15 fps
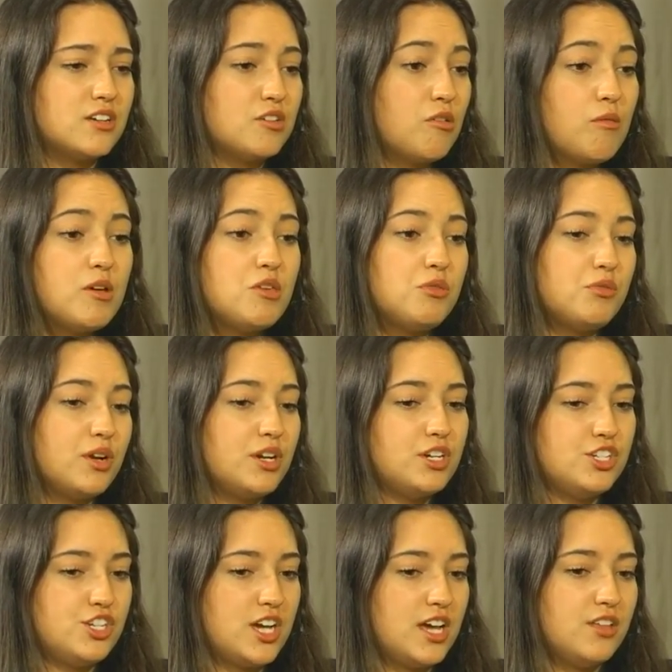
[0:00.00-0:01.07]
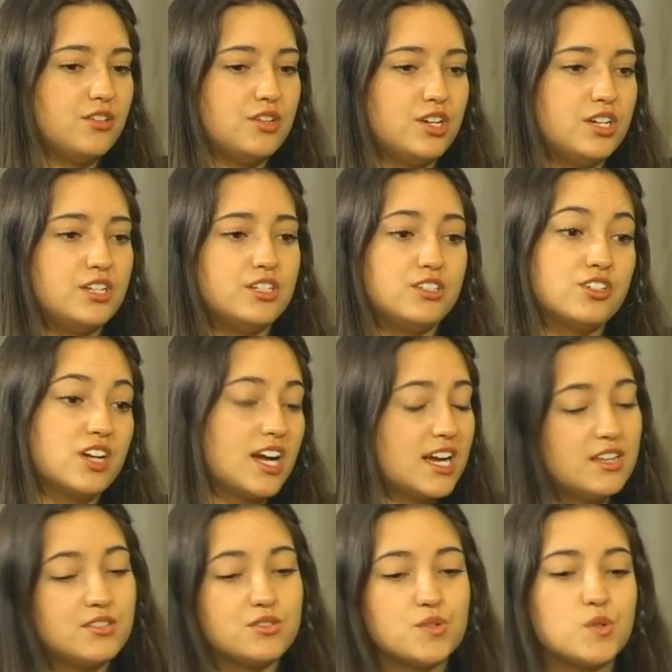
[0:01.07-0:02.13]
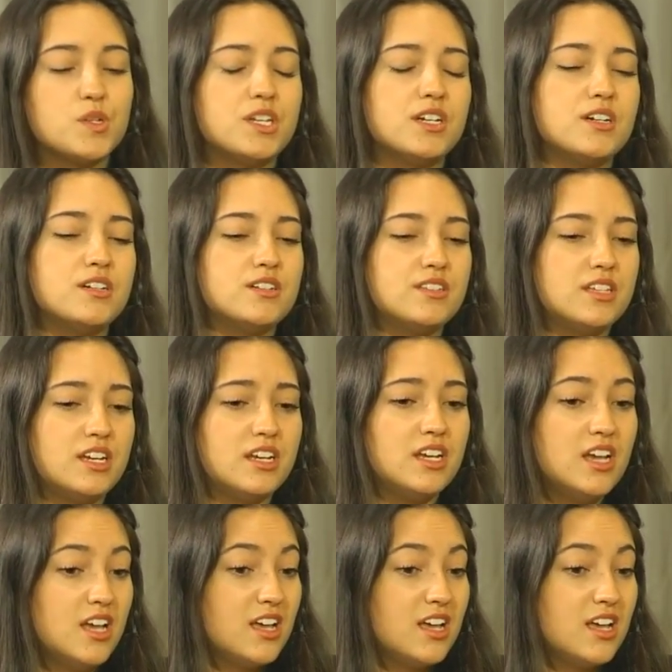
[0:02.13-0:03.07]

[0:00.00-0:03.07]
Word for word: going throughout your childhood and your high school years and